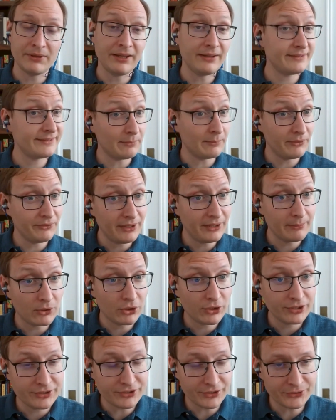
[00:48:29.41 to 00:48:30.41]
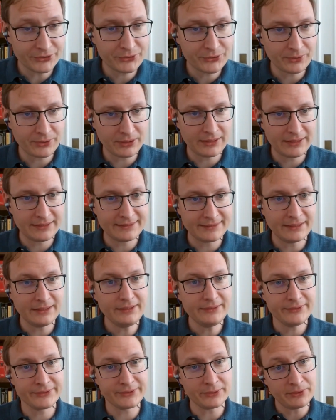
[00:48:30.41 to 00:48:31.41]
Some of them are
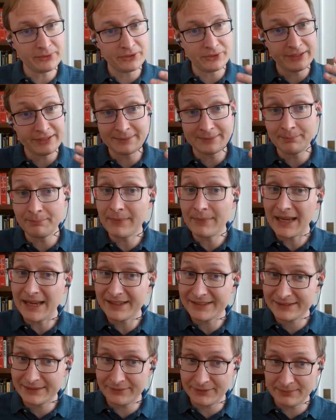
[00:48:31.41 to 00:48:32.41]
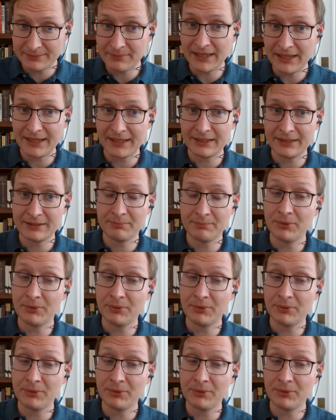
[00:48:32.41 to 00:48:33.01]
industrializing. So there is massive demand,